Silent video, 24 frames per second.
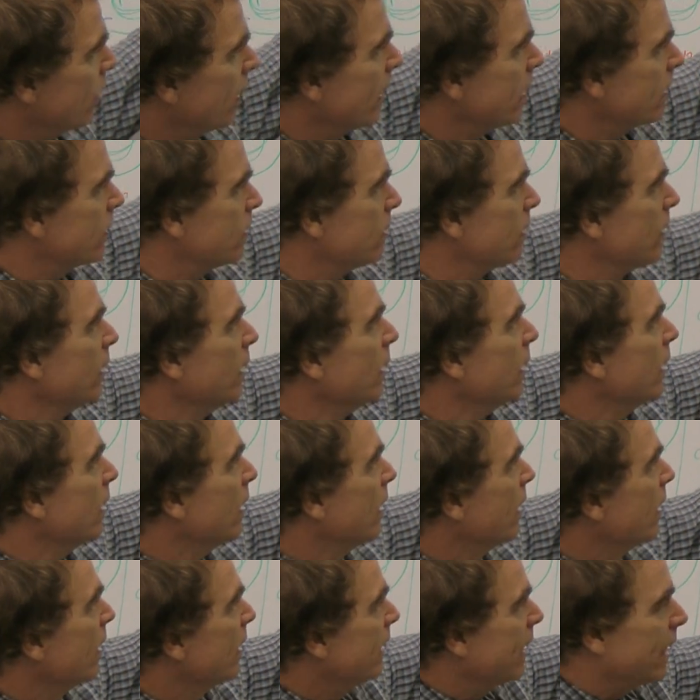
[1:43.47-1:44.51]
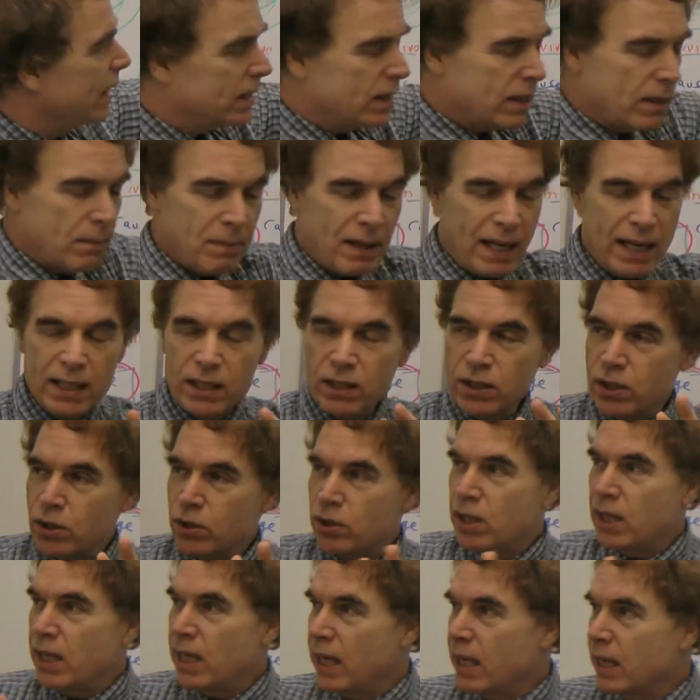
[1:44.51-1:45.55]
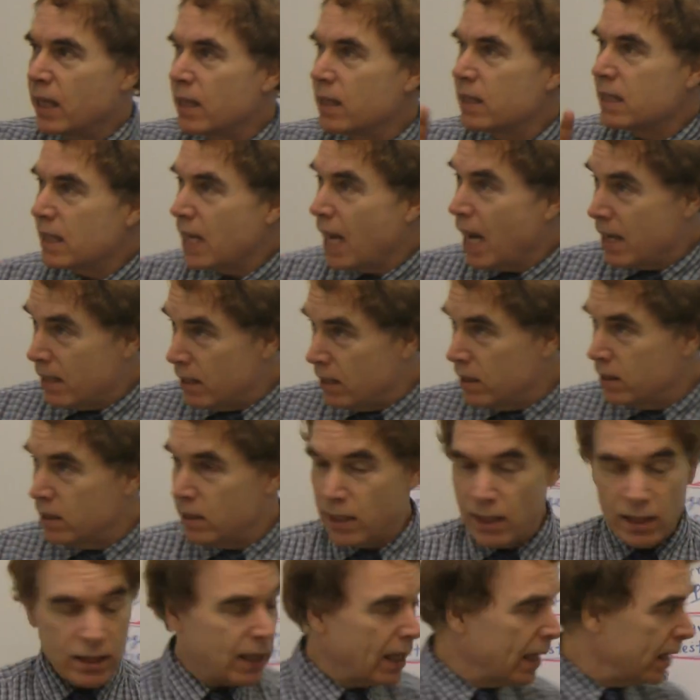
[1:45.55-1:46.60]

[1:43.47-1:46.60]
that's the main thing. Is just